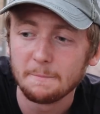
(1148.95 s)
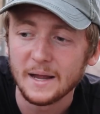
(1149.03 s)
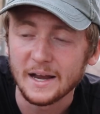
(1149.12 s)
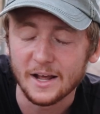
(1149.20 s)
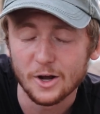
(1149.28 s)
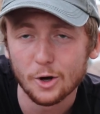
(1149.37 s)

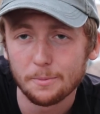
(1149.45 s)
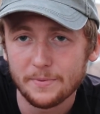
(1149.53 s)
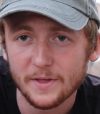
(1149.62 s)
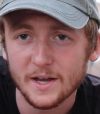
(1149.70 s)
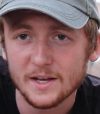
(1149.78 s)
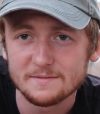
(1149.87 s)
and I hope
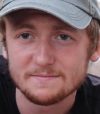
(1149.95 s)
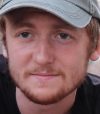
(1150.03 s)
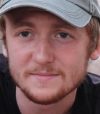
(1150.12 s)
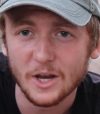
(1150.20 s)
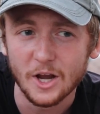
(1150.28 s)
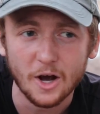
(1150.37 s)
that,
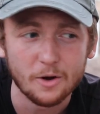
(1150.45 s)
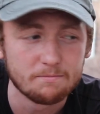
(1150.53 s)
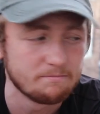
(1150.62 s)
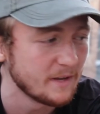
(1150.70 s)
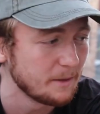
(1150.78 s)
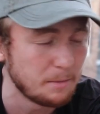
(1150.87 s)

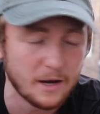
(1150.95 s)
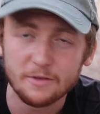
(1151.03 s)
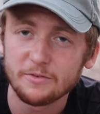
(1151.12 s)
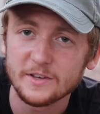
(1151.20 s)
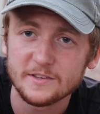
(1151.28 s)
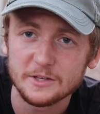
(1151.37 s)
it
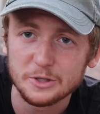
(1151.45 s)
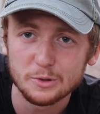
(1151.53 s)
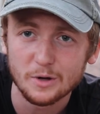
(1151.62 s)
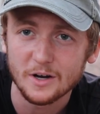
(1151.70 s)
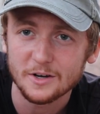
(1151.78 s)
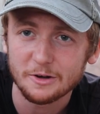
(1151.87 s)
benefits
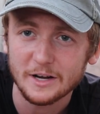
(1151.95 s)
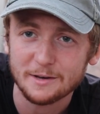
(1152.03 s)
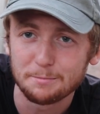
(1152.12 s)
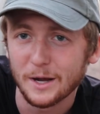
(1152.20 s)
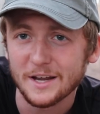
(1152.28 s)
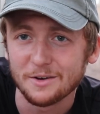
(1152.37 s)
you on your
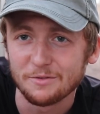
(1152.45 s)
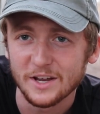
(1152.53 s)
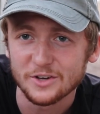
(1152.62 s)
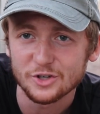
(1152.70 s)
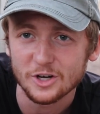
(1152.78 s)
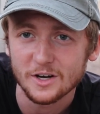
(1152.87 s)
next bike
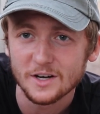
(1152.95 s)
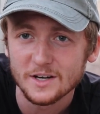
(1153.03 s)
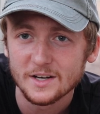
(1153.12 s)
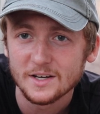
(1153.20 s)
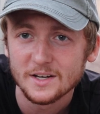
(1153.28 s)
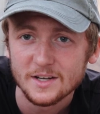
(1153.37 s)
adventure.
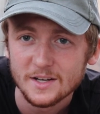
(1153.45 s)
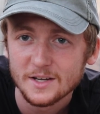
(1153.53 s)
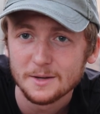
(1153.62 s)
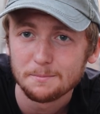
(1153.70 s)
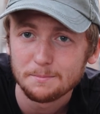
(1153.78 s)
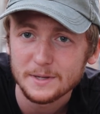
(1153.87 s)

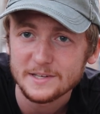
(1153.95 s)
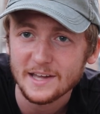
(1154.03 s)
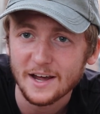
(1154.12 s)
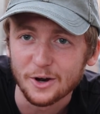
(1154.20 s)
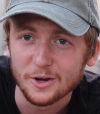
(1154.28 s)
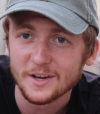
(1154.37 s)
Peace
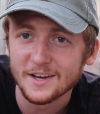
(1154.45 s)
out.